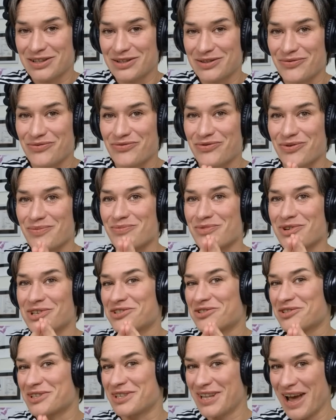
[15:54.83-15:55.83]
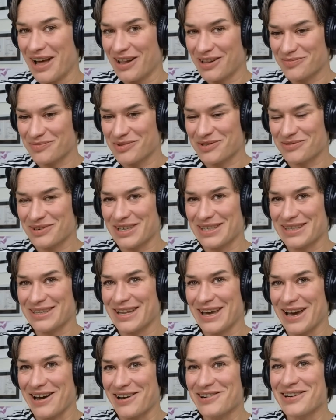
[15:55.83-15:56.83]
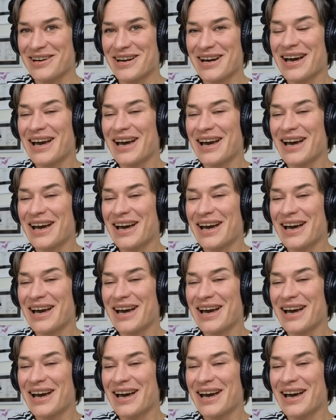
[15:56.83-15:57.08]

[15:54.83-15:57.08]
it from what you're telling me right now.